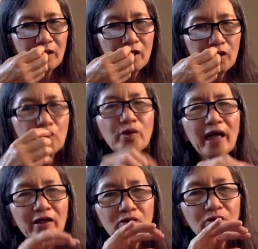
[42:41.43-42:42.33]
you
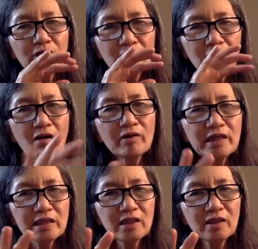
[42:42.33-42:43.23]
can do the long
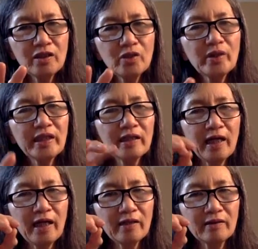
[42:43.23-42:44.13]
distance healing
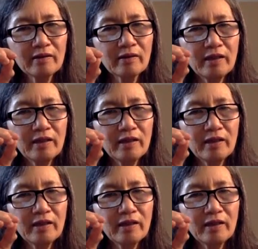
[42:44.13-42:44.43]
and the